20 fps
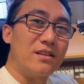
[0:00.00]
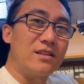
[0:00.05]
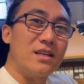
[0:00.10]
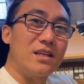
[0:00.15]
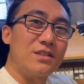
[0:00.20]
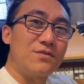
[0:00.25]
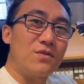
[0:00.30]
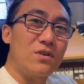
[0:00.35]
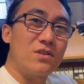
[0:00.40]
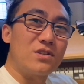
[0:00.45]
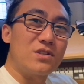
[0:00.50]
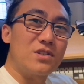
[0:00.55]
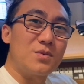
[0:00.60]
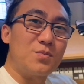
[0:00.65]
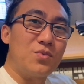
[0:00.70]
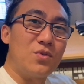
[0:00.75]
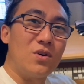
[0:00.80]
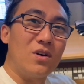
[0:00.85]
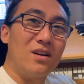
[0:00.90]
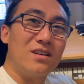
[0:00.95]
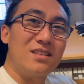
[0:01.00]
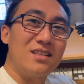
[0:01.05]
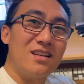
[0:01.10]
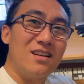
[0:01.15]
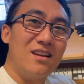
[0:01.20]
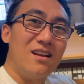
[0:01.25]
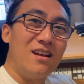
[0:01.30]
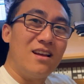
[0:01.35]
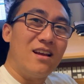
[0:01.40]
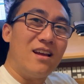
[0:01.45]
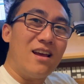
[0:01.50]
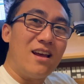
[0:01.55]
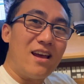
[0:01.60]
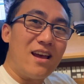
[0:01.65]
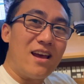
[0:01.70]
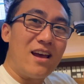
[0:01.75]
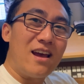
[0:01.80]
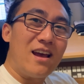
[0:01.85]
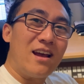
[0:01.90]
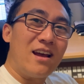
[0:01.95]
Thanks for all the support,
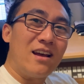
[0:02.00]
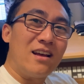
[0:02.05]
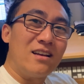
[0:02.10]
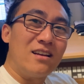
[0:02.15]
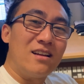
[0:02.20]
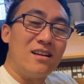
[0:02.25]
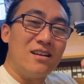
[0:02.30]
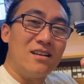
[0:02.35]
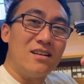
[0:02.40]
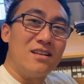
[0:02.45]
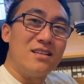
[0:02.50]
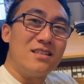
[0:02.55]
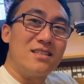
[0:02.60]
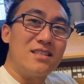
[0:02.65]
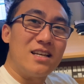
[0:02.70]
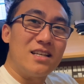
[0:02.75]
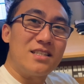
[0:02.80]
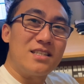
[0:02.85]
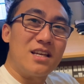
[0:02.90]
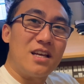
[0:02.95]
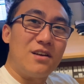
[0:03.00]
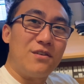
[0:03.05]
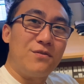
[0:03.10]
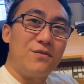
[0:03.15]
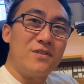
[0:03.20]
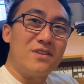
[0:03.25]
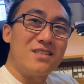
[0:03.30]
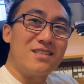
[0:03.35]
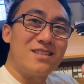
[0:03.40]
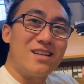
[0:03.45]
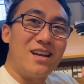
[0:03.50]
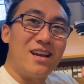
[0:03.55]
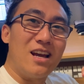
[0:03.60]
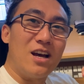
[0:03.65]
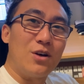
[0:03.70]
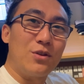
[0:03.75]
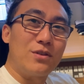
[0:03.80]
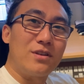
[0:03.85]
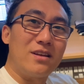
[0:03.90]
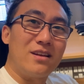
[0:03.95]
and stay safe, stay
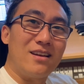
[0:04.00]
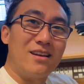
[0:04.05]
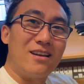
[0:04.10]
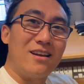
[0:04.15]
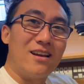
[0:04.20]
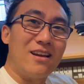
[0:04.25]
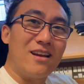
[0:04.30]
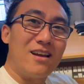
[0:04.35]
healthy.